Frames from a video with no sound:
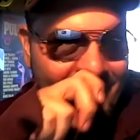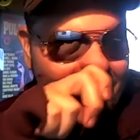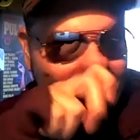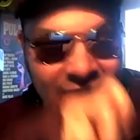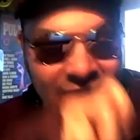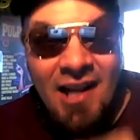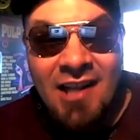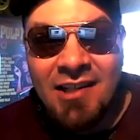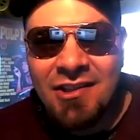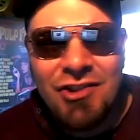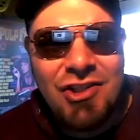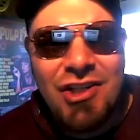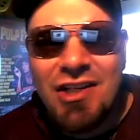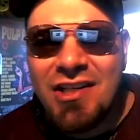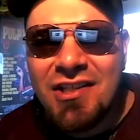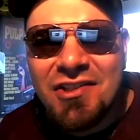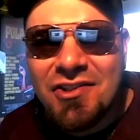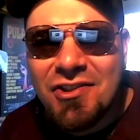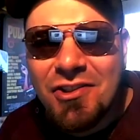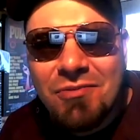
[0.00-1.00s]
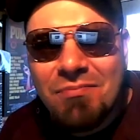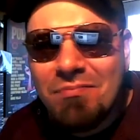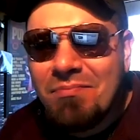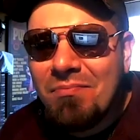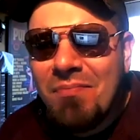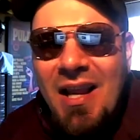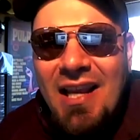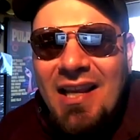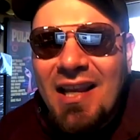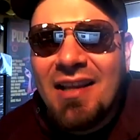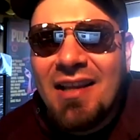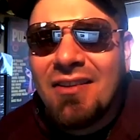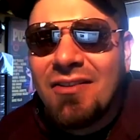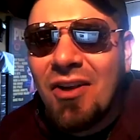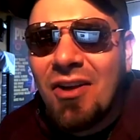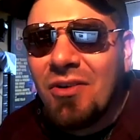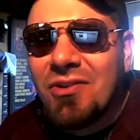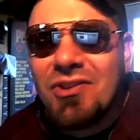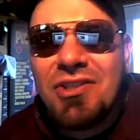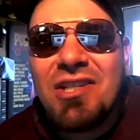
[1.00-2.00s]
And she's making,
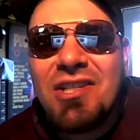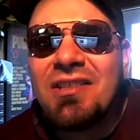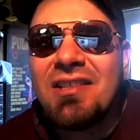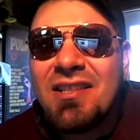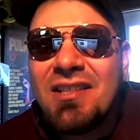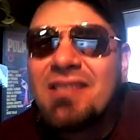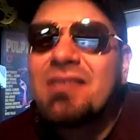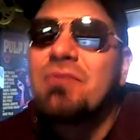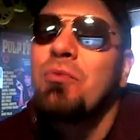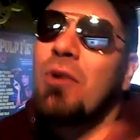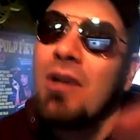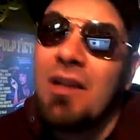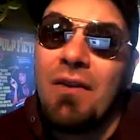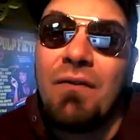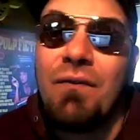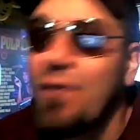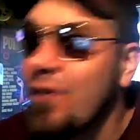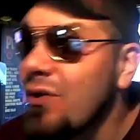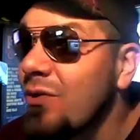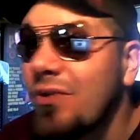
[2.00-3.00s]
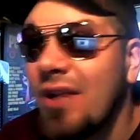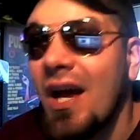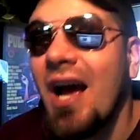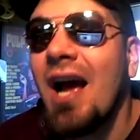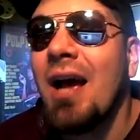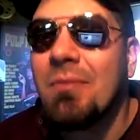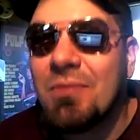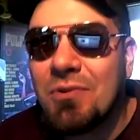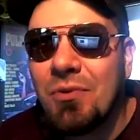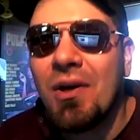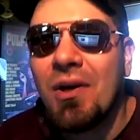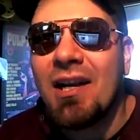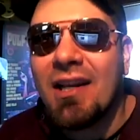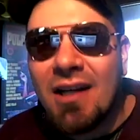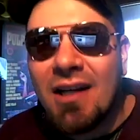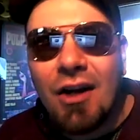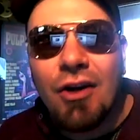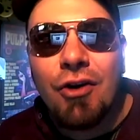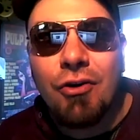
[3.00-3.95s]
this is one of the few times where I can